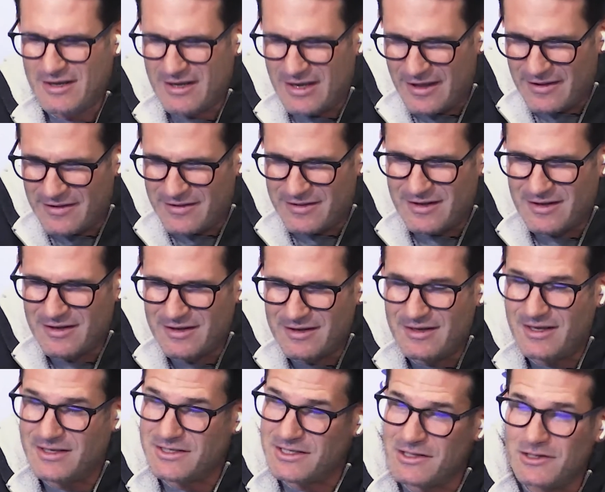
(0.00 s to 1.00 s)
And
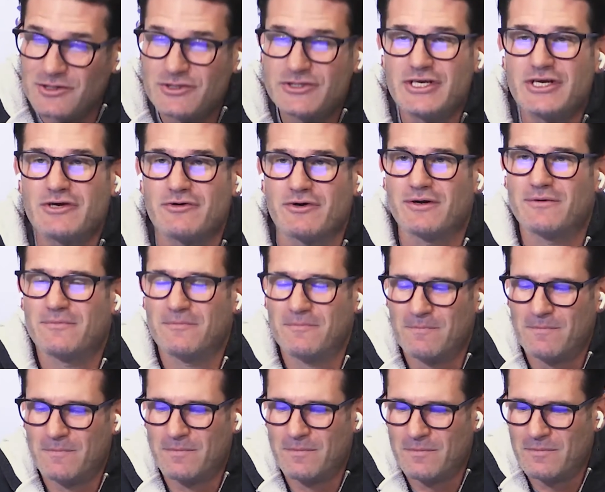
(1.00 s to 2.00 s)
it's a little secret,
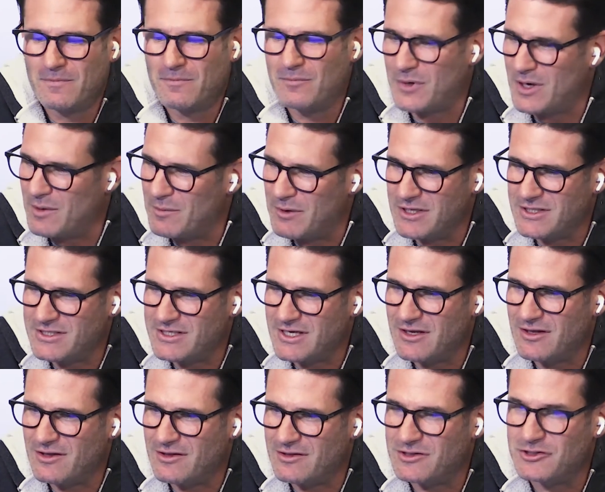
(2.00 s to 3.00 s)
but I'm going to
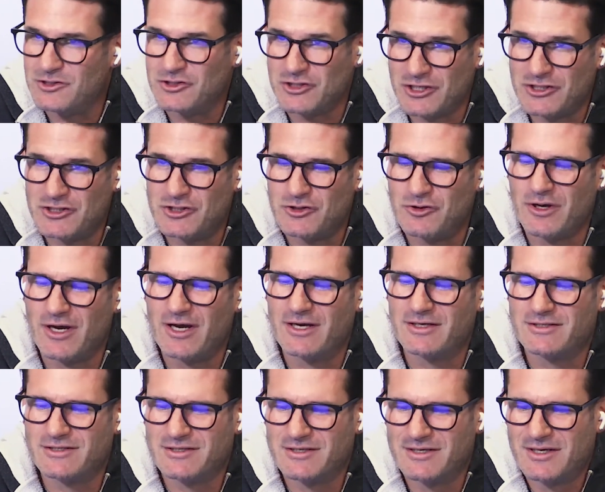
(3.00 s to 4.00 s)
tell just you
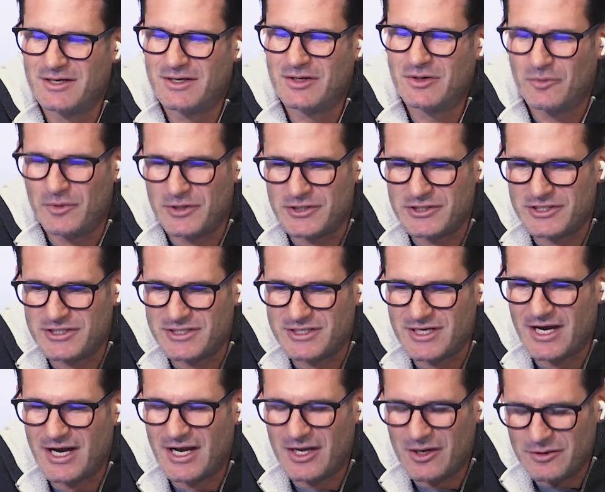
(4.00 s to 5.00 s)
guys, which
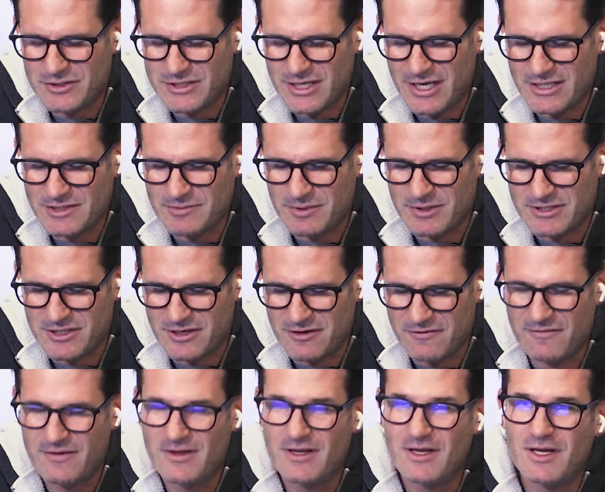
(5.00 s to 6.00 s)
is I always ask
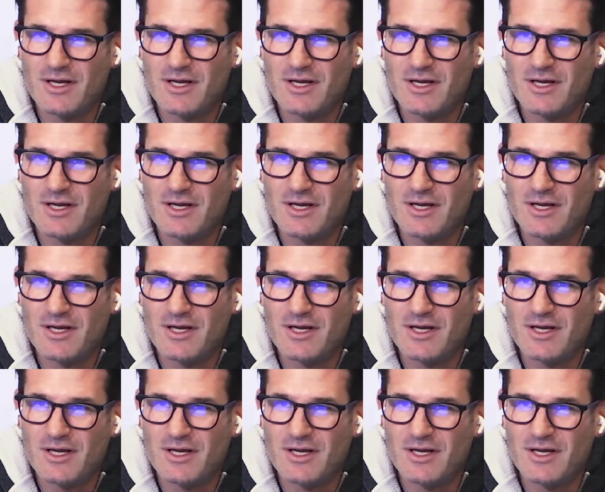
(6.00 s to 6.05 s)
myself,